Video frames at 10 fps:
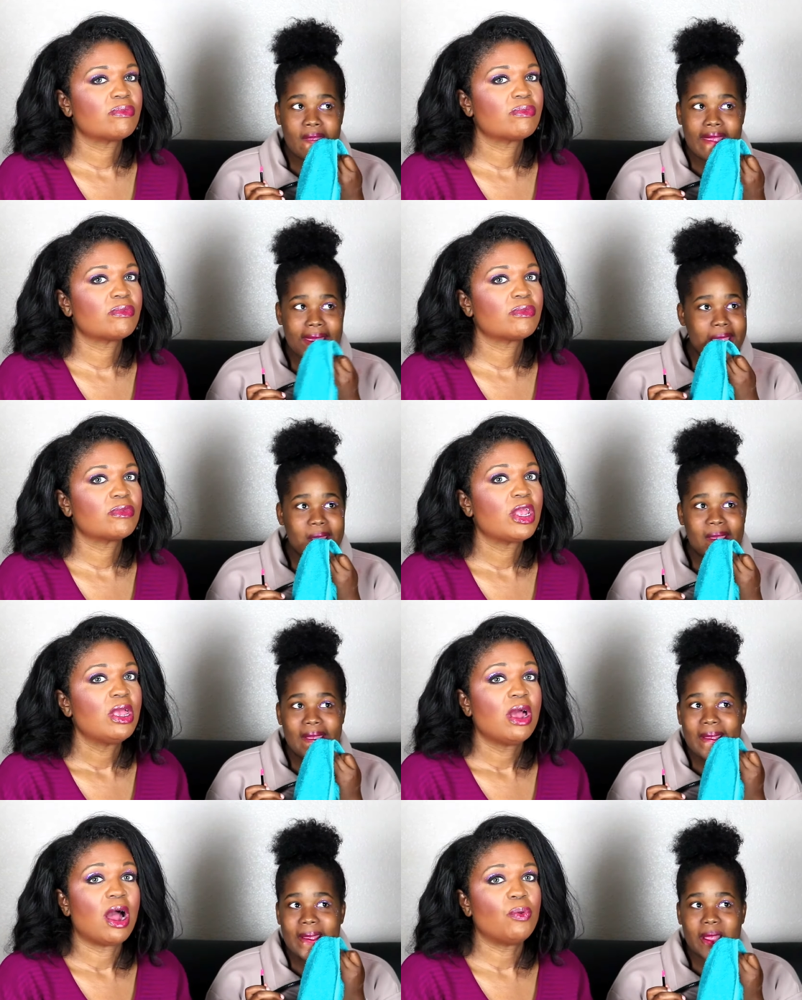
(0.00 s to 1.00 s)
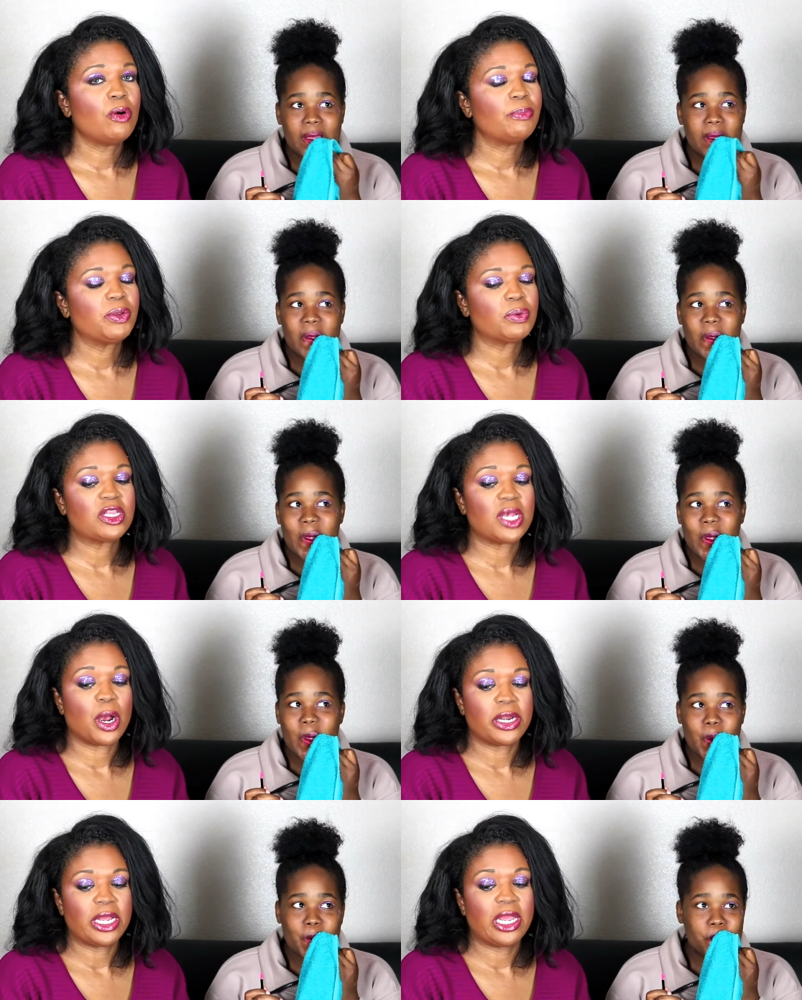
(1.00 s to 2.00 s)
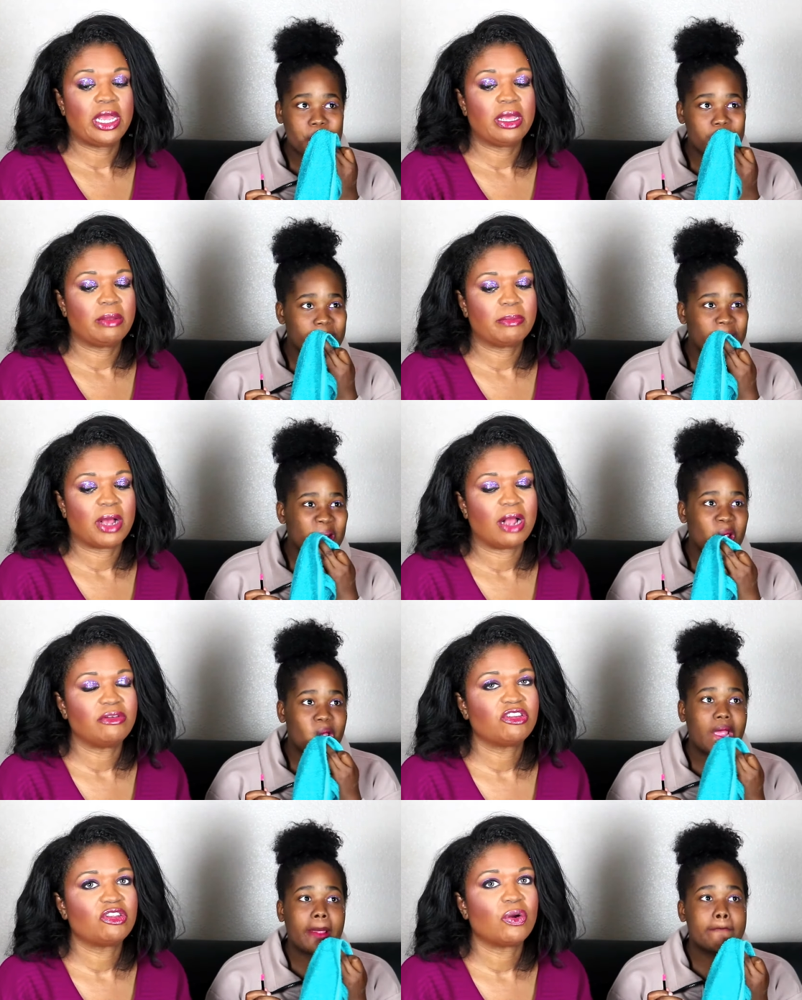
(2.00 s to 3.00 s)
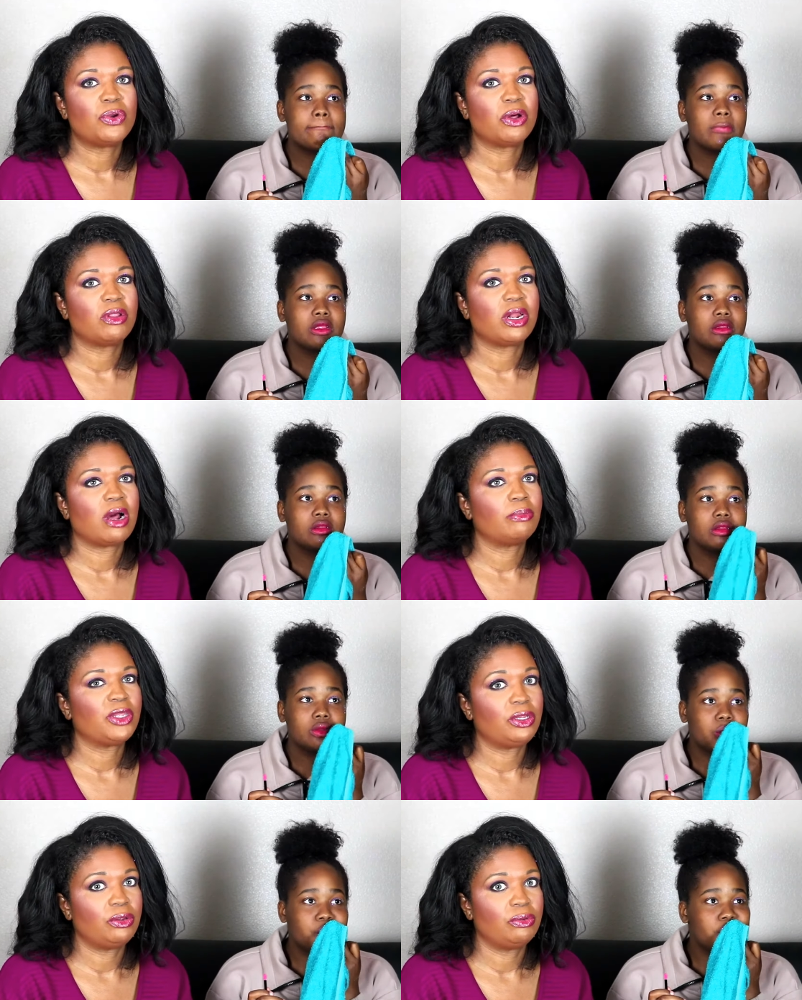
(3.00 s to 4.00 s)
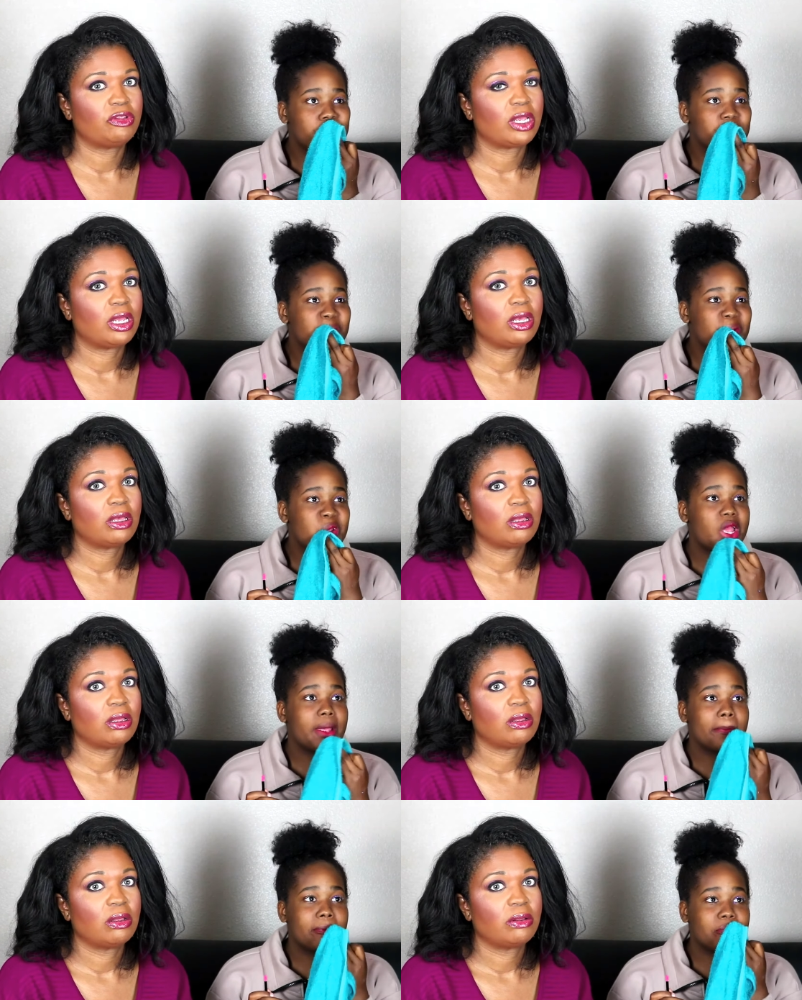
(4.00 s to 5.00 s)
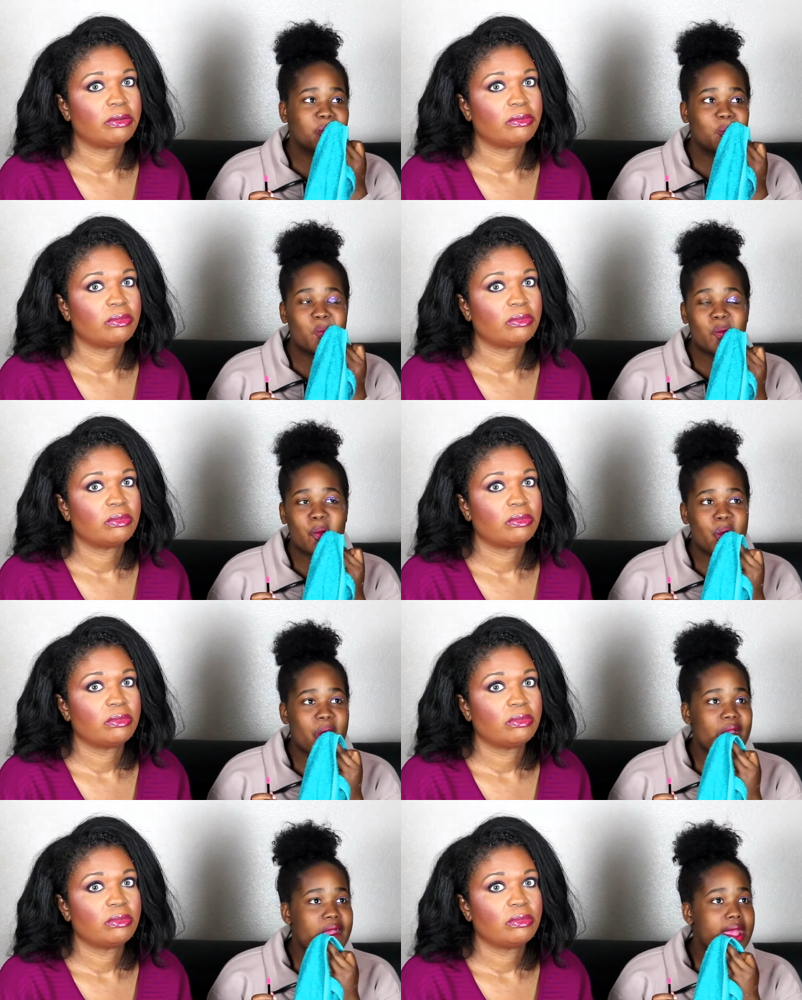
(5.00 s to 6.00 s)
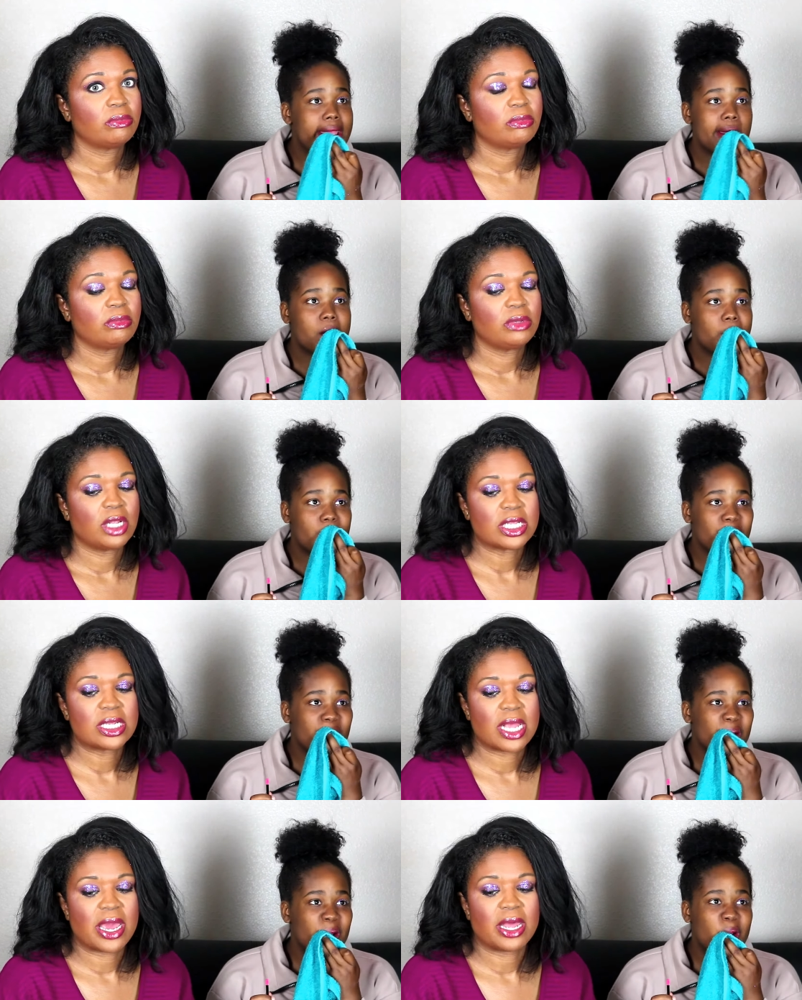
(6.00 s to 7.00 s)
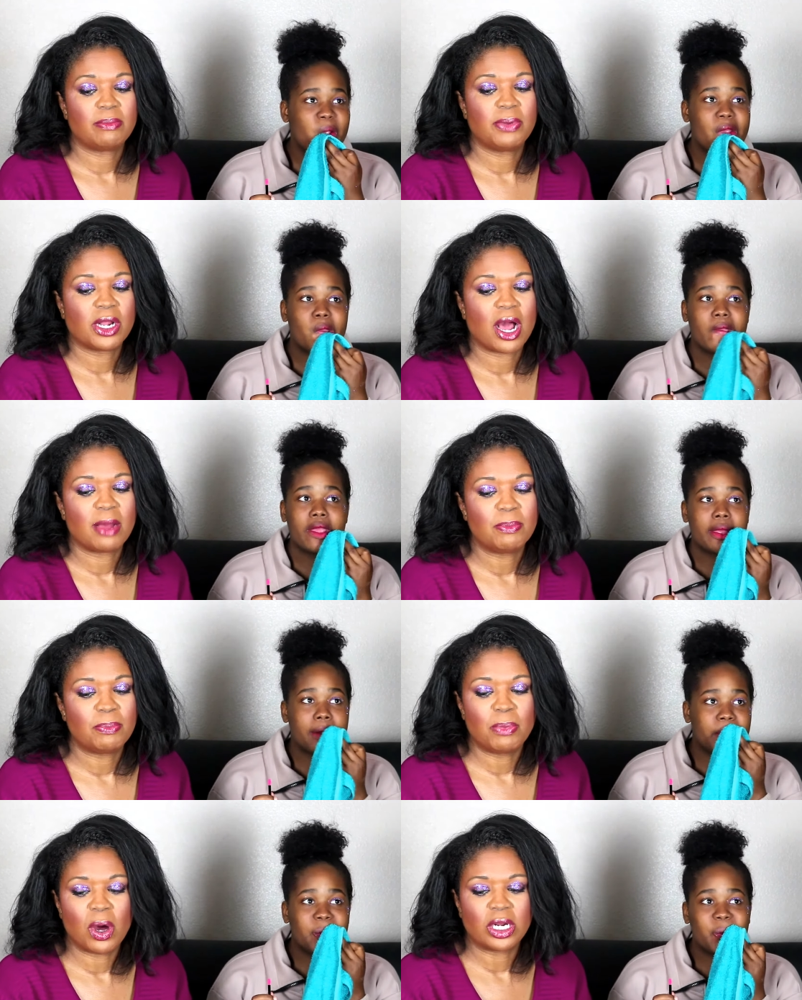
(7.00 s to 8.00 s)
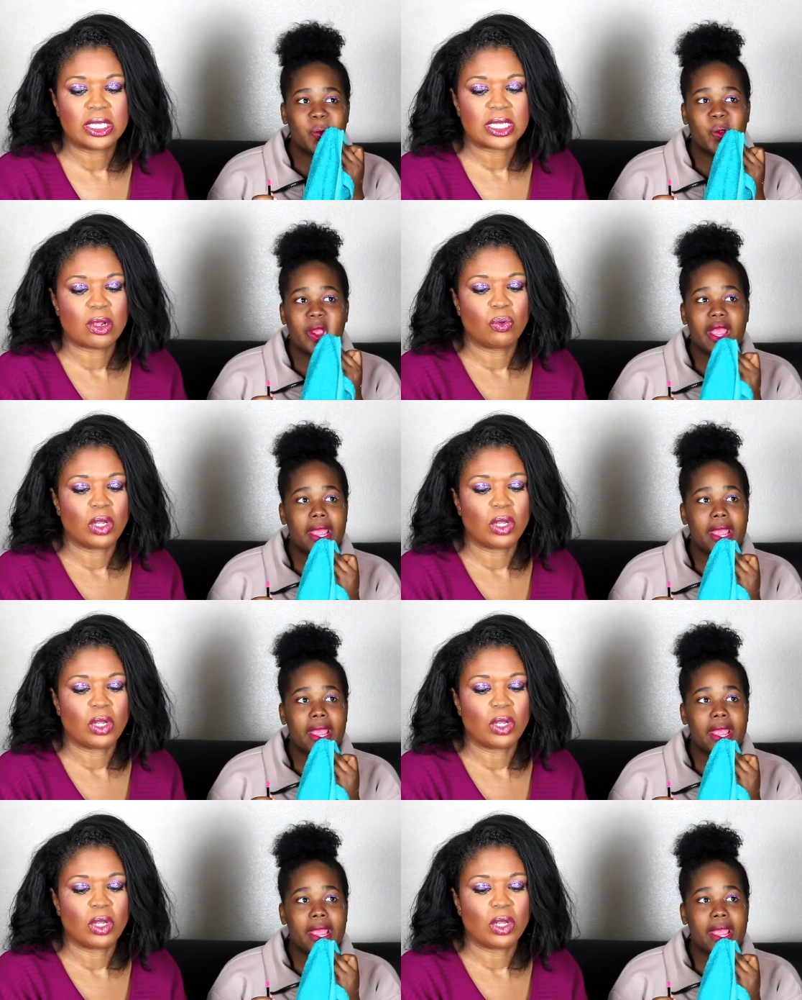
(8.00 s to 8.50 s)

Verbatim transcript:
Speaker 1: Mm, I won't be returning it. I just don't know that I'll be using it. That's sad. But I bought it so